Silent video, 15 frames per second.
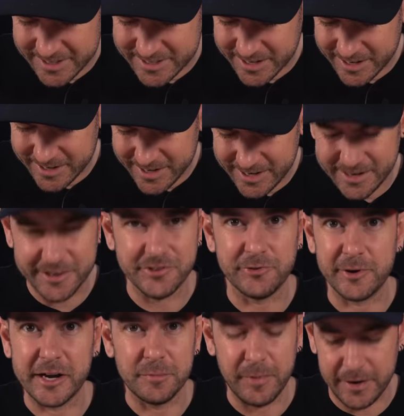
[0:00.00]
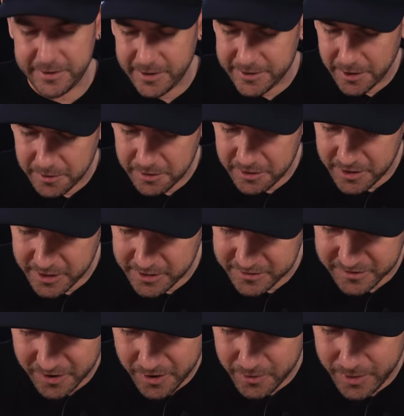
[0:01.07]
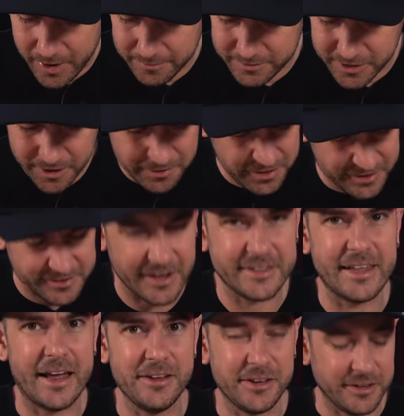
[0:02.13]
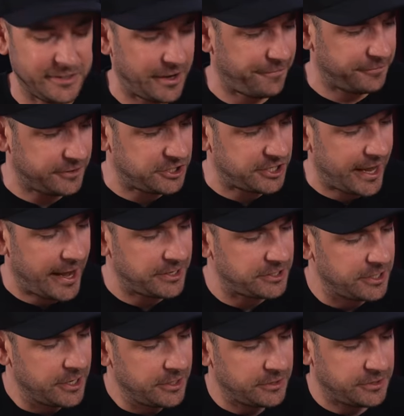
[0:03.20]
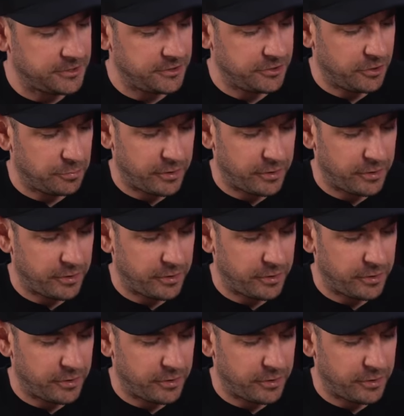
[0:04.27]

is going to need a drink button, I don't think. So, uh, you know, things like that you can definitely change to suit your